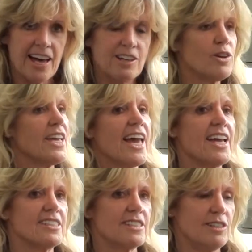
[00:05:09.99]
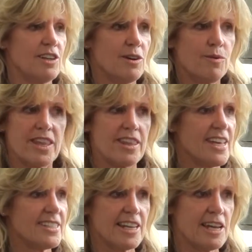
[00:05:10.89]
Looking at whether
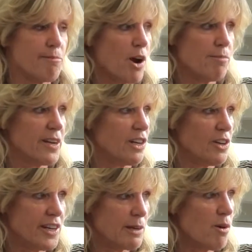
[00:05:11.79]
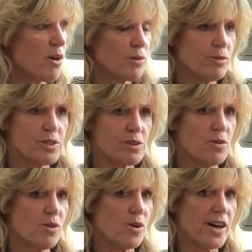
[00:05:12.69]
there's any appropriate learning models
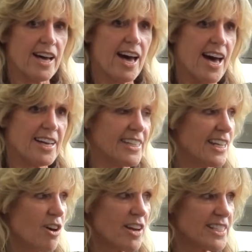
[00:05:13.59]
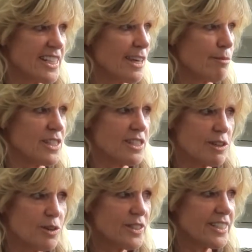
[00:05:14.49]
or technology that would
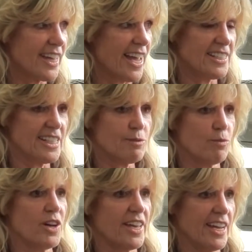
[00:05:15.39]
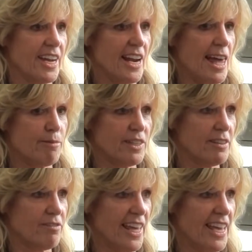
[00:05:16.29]
suit, and just working
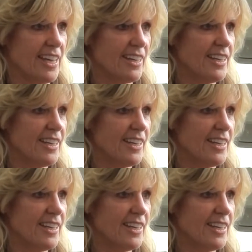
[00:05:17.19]
collaboratively